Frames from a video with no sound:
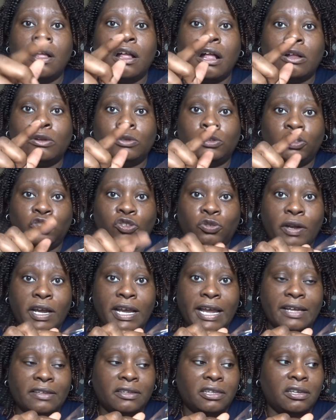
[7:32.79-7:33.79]
I'll
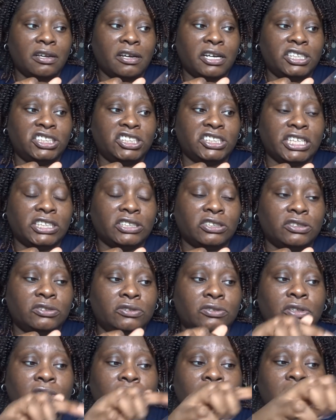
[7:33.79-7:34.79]
try out the
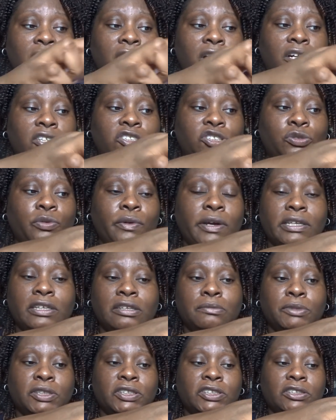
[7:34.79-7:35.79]
eyeshadow, I'll try
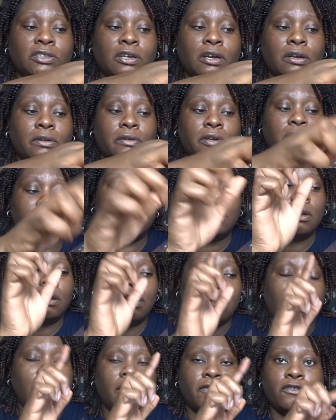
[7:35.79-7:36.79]
the mascara,
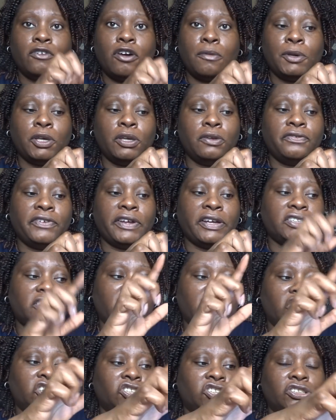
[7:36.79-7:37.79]
I've got my own
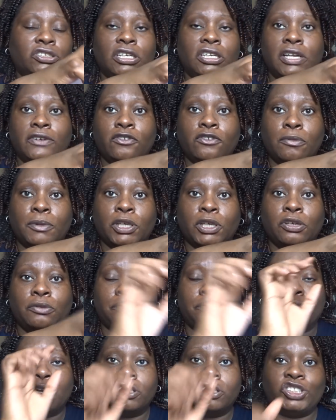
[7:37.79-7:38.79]
foundation, and I've got my
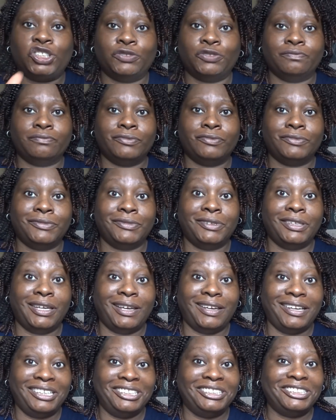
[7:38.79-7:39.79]
own brush.
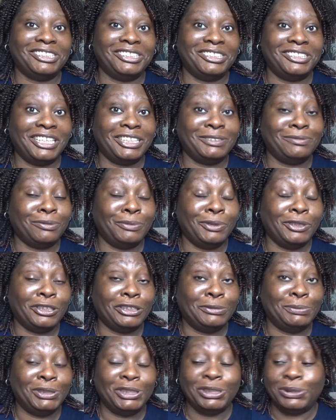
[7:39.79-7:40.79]
Yeah, so that's what we're
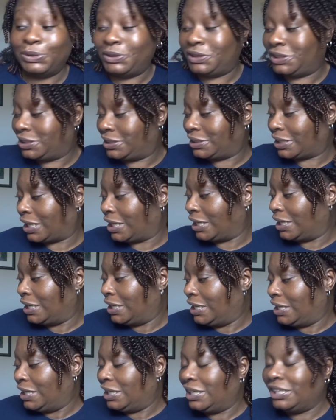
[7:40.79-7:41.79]
going to be doing today.
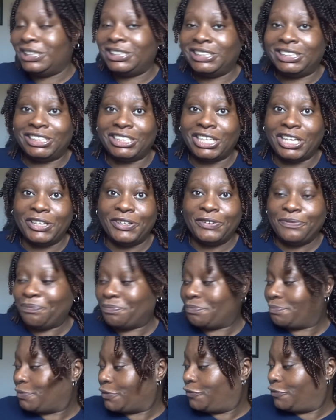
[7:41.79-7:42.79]
So
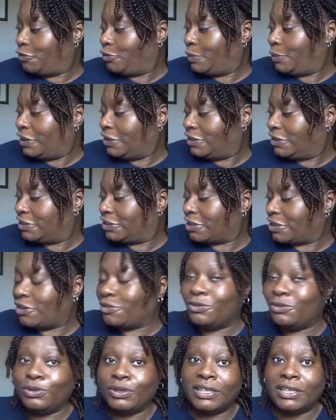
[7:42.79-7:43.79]
before we
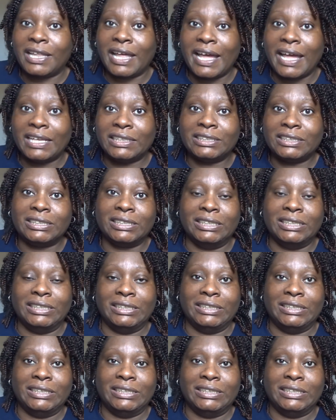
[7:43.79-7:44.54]
start all of that,